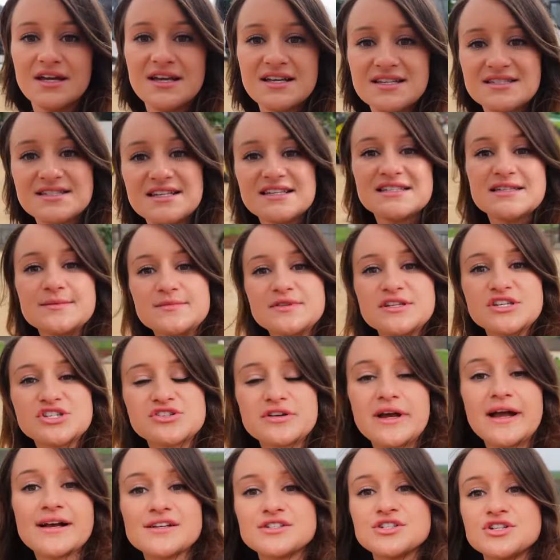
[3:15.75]
see some of these
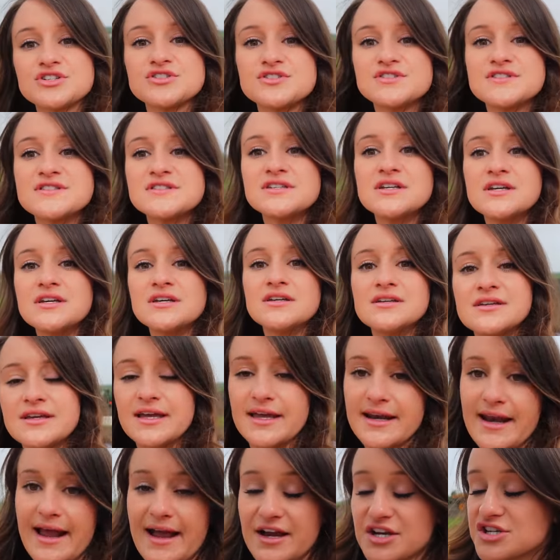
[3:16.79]
tractors
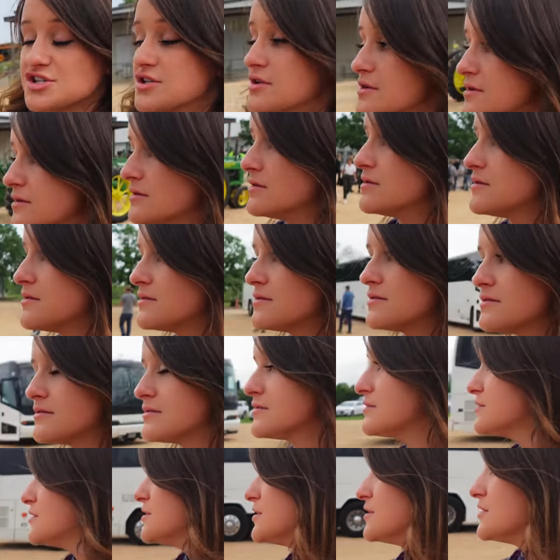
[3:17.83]
in action.
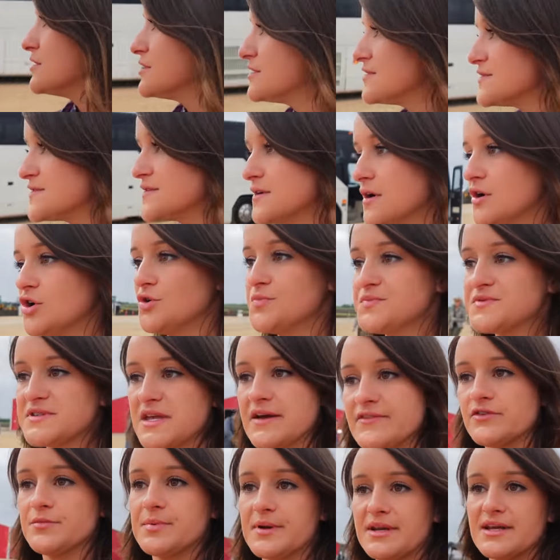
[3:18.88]
Oops,
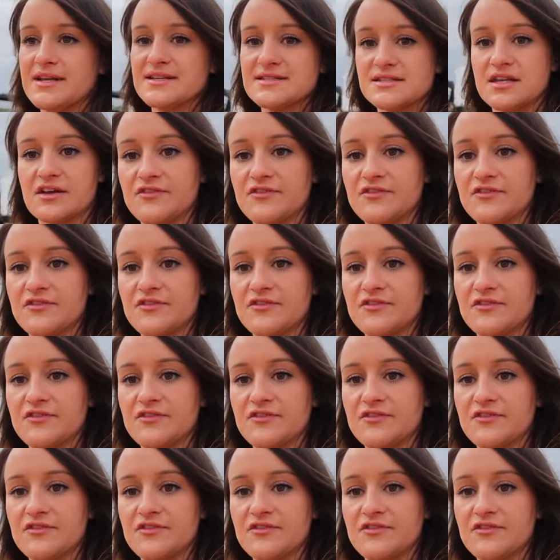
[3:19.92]
everybody has